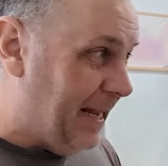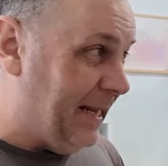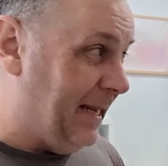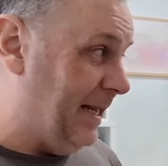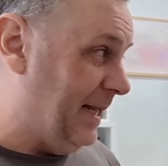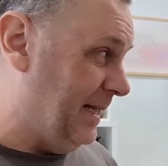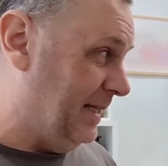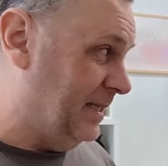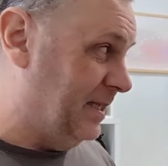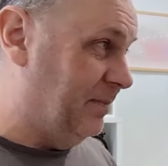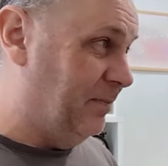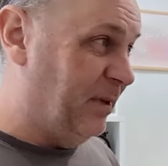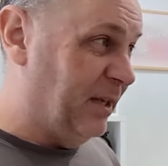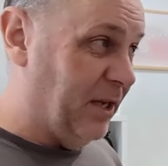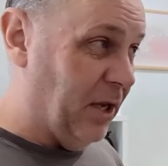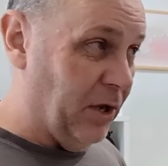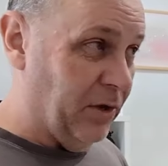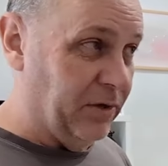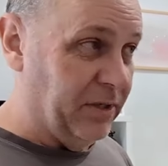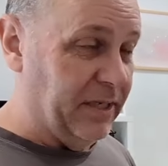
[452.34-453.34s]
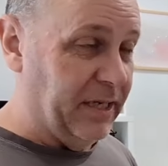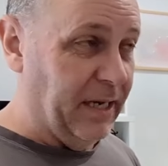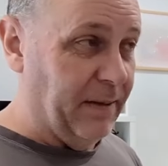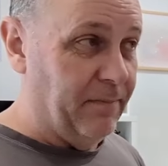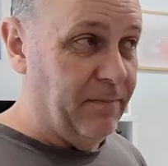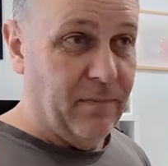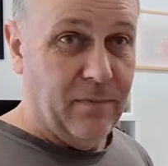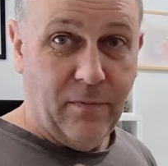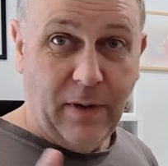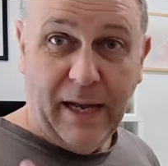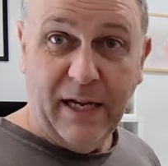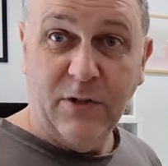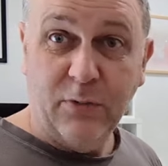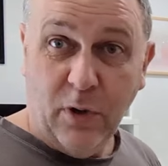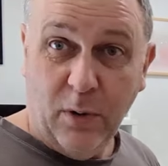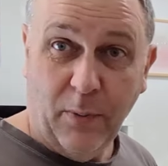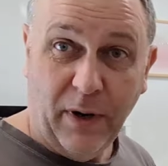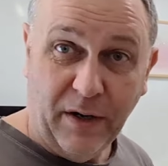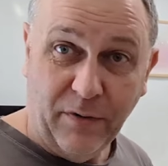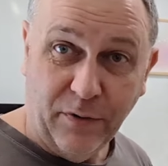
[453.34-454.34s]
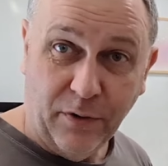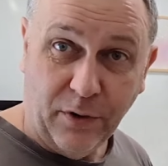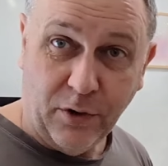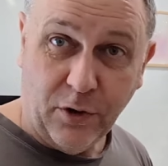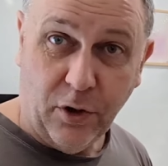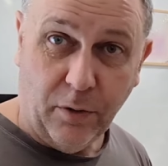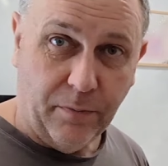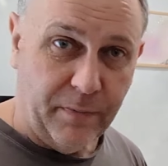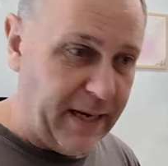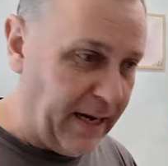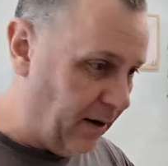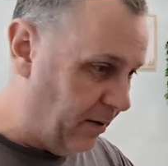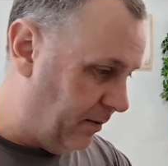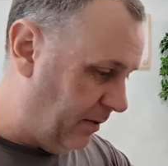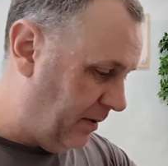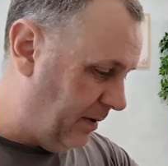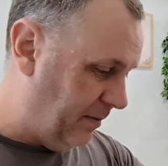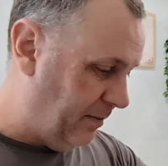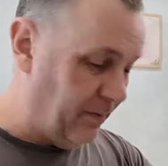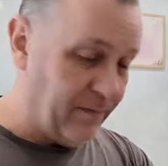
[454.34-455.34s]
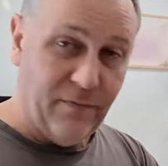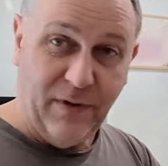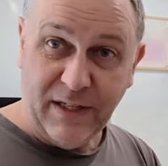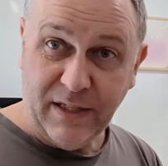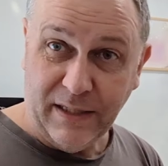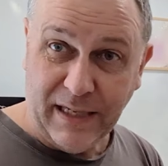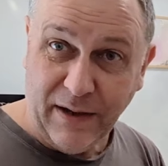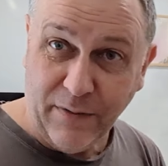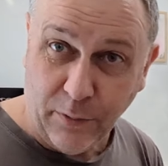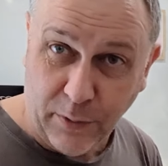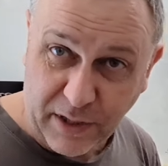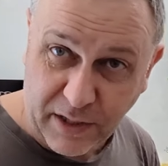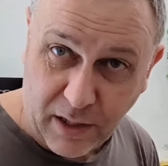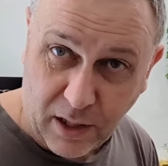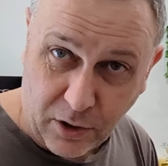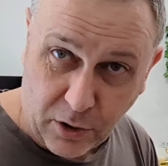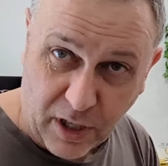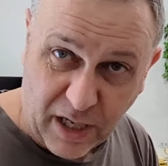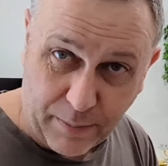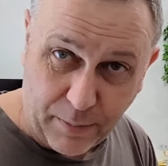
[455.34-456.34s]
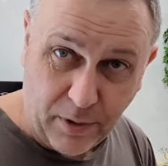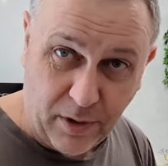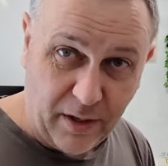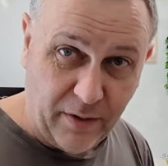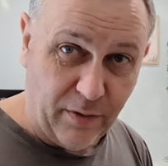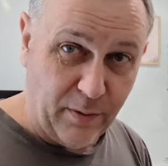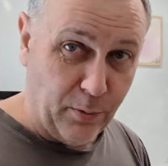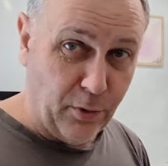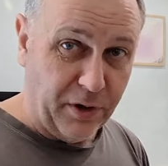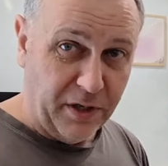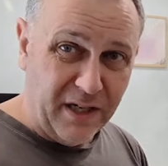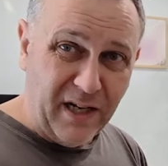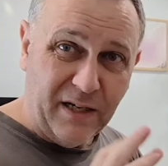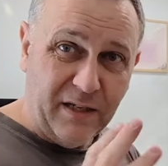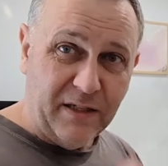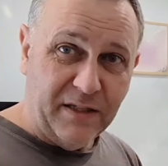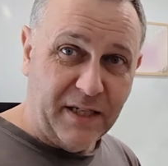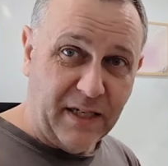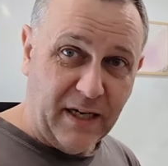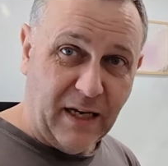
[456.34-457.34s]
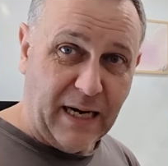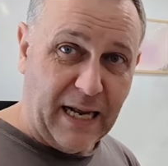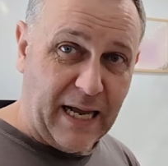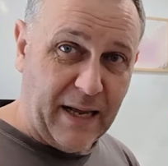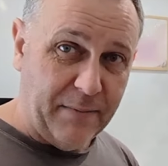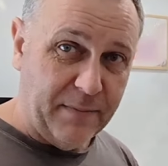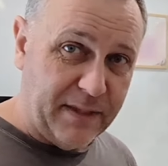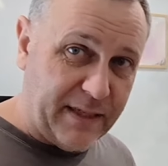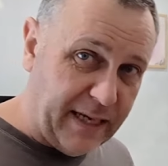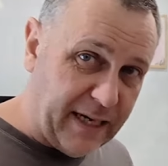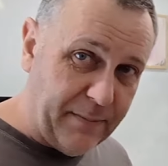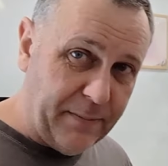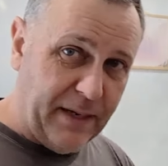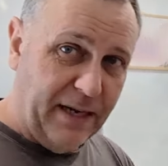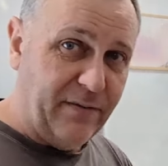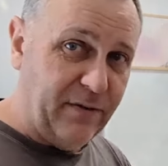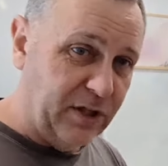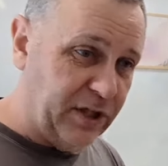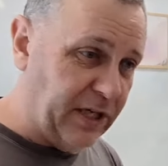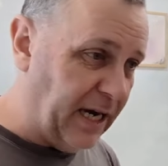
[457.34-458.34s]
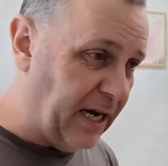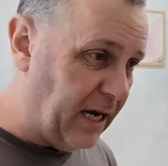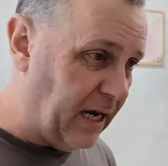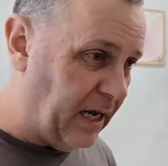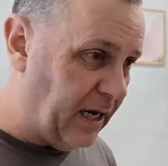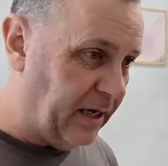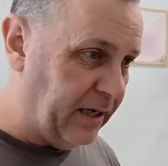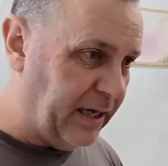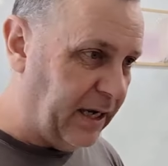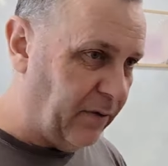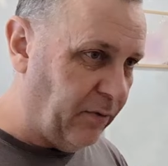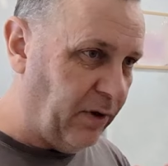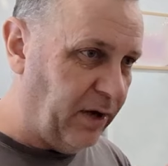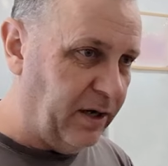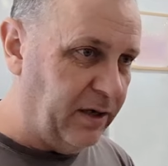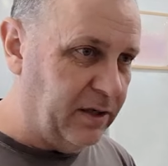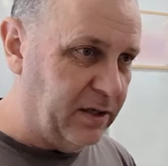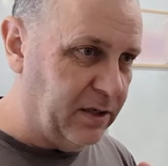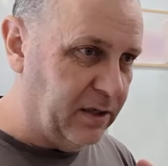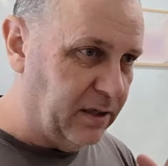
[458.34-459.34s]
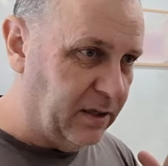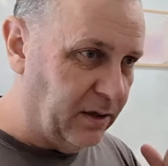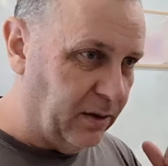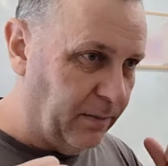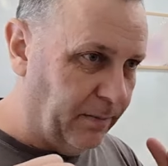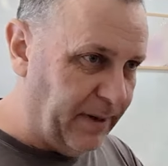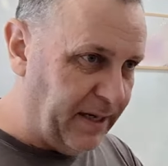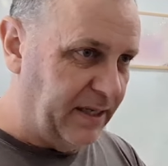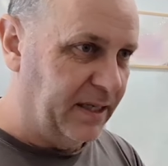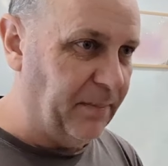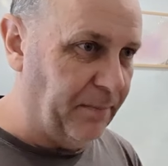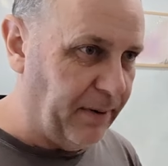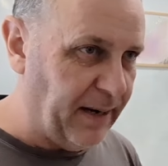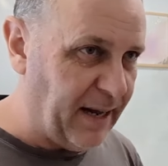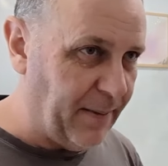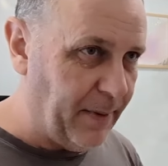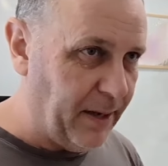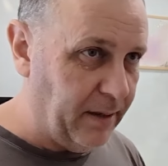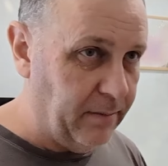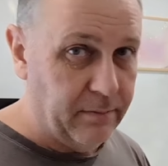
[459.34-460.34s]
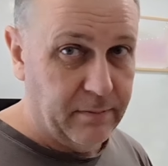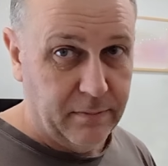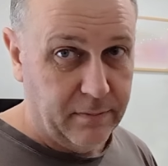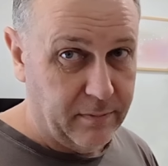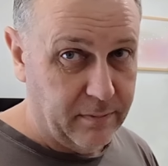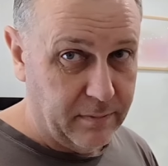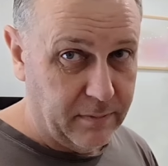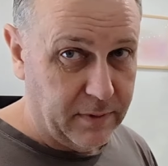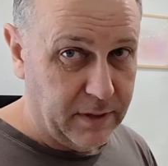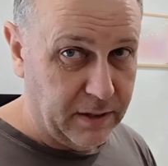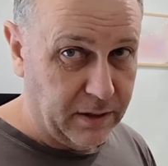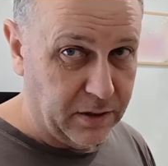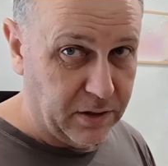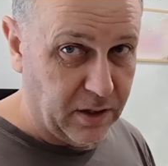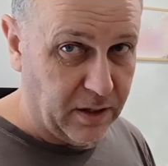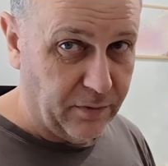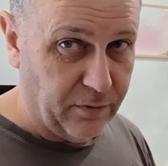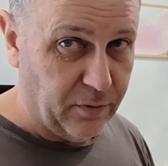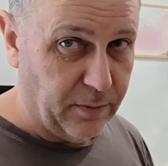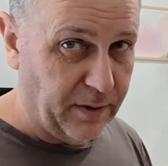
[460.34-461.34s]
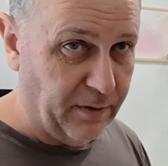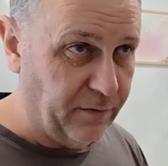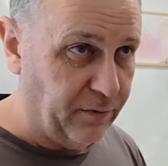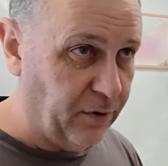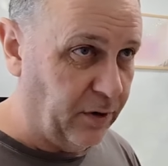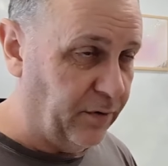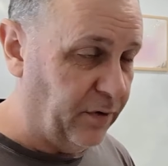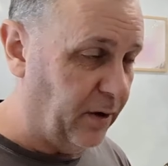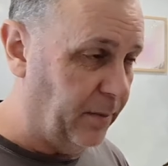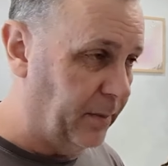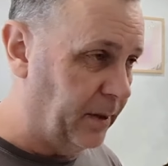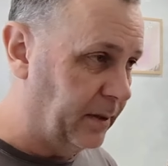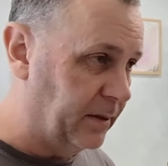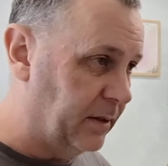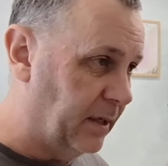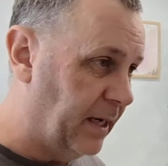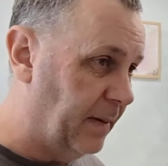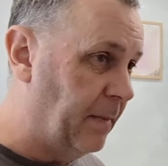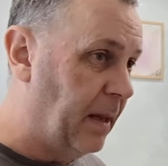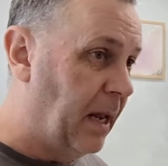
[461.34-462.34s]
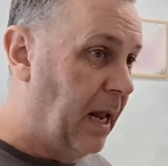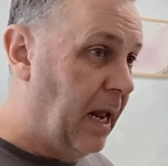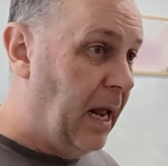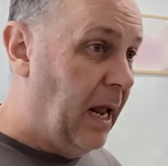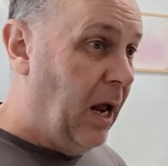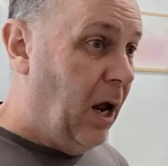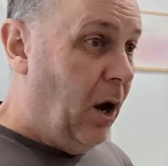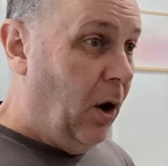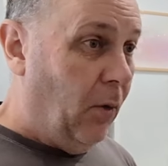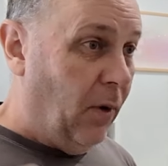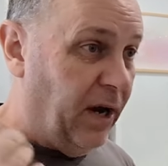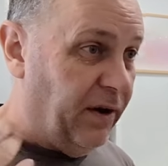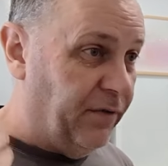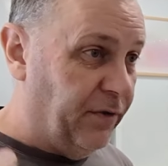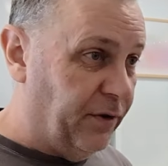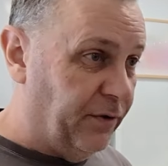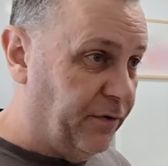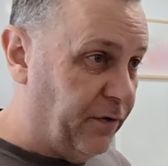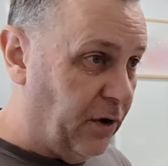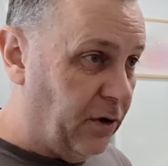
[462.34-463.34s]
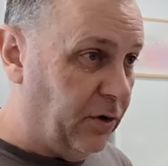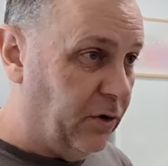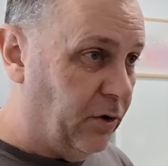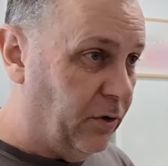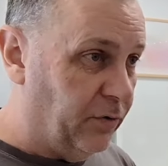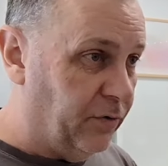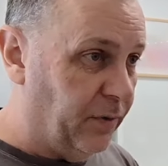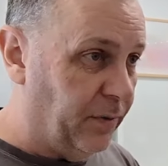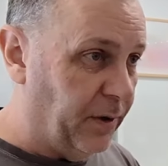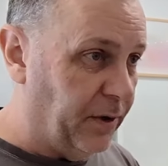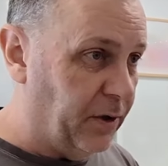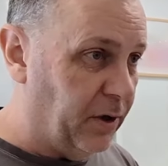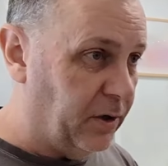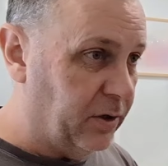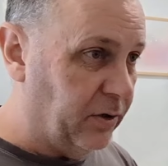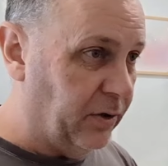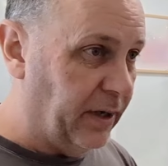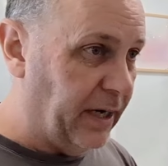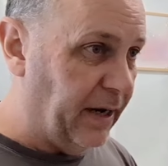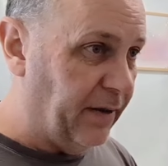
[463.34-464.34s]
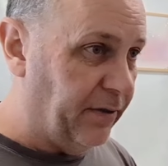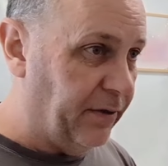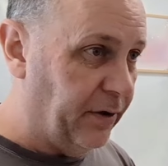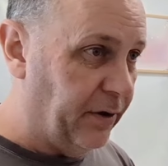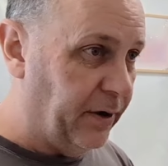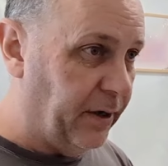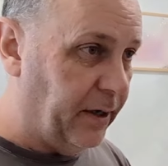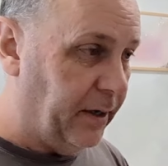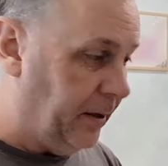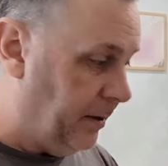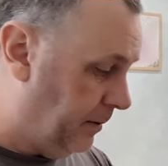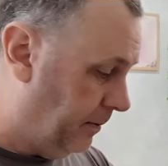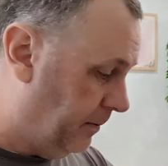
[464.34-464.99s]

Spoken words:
Yes, big oh dear. Hence why I'm waiting for the call. Now, that's the other reason I got up early in the morning. You know, you set your alarms, get up and have a shower, get ready to meet the plumber. Didn't turn up for about 45 minutes late. Waiting for the phone call from the doctor at 8:30.